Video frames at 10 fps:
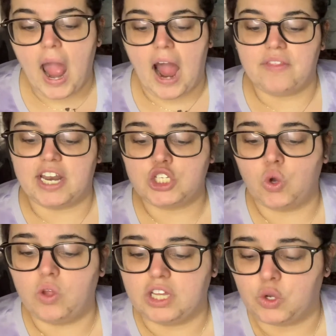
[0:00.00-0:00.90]
And then I
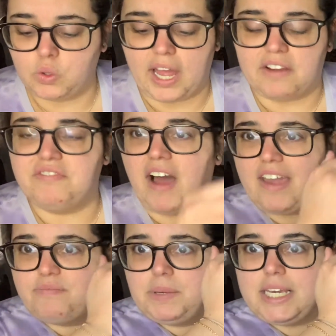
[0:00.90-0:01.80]
saw the little like
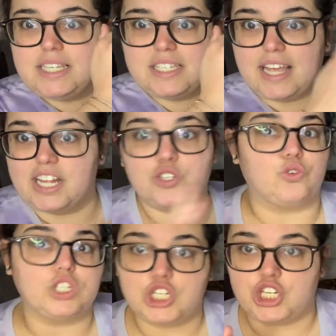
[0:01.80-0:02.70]
five piece sets
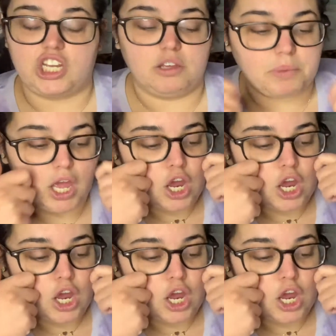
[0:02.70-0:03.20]
really cheap.